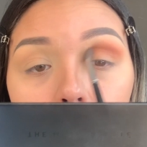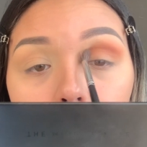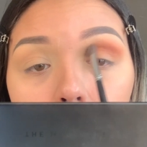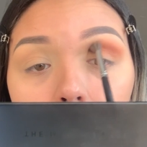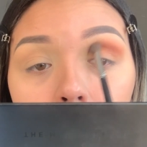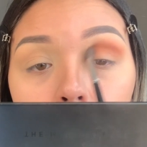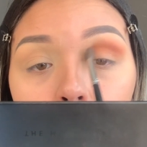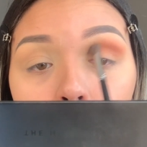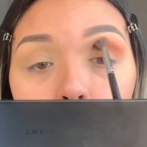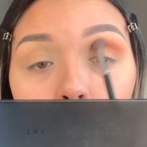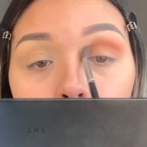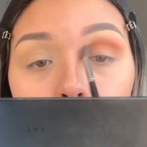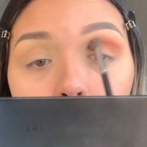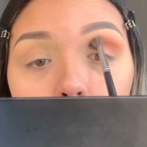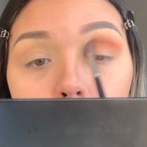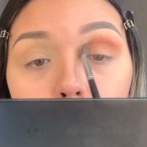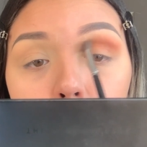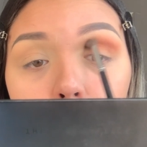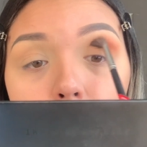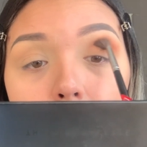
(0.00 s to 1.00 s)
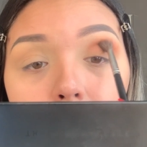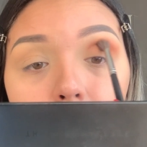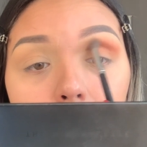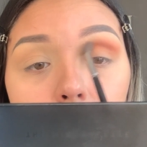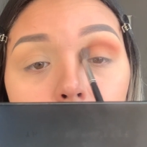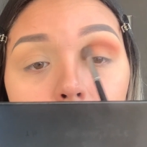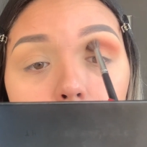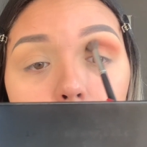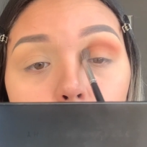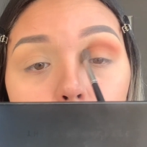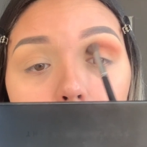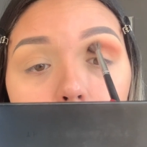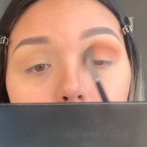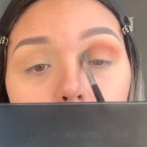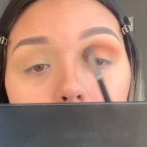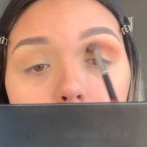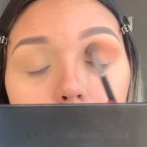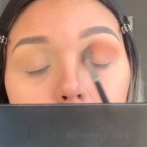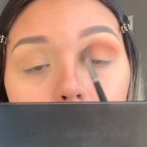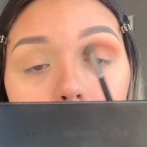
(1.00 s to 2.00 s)
little, you're gonna drag it towards
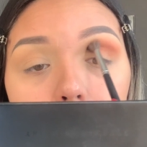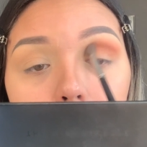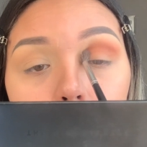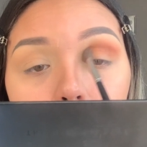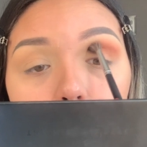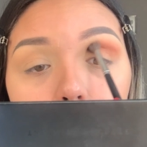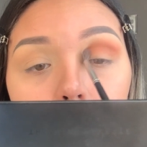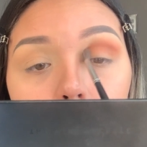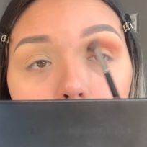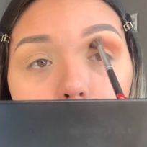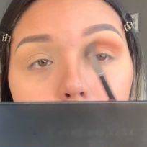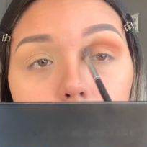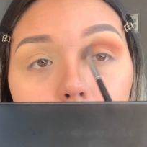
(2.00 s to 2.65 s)
the inner.